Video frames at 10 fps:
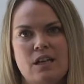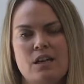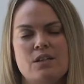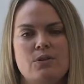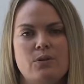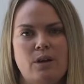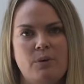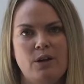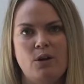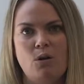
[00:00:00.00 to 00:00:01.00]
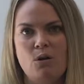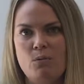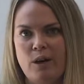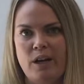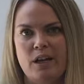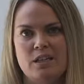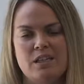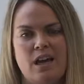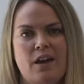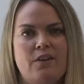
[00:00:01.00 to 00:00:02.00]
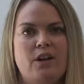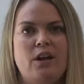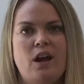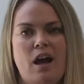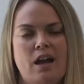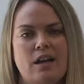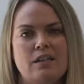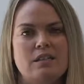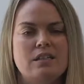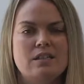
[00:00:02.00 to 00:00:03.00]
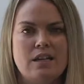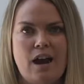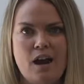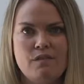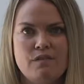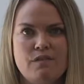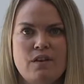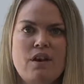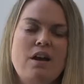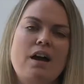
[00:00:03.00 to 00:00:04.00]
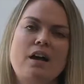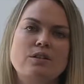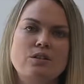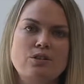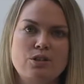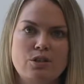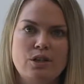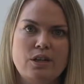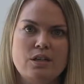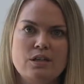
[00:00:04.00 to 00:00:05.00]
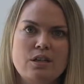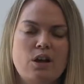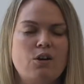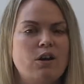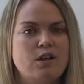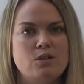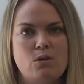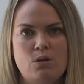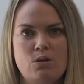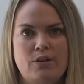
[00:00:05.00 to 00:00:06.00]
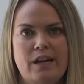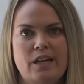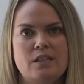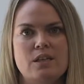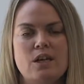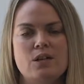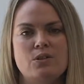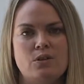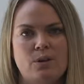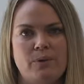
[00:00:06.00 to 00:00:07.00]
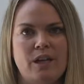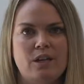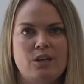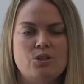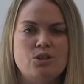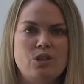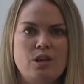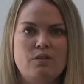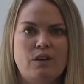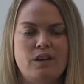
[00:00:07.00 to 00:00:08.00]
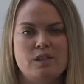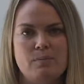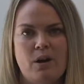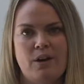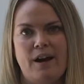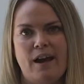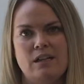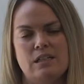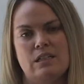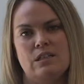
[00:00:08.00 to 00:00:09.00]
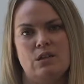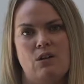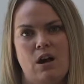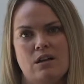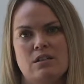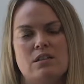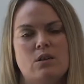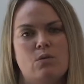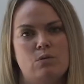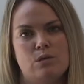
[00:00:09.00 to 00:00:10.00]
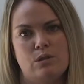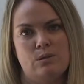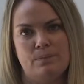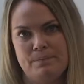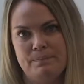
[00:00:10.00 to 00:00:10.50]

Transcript: So that we are all working together as staff, as students across all grades, so that we can achieve and inspire excellence across the whole school.